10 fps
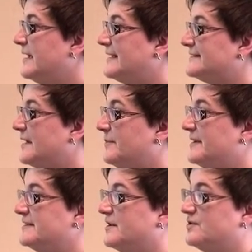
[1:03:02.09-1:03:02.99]
S L
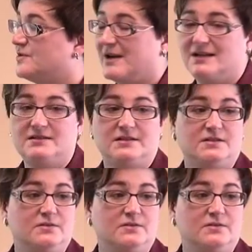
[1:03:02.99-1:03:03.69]
Ps are trained to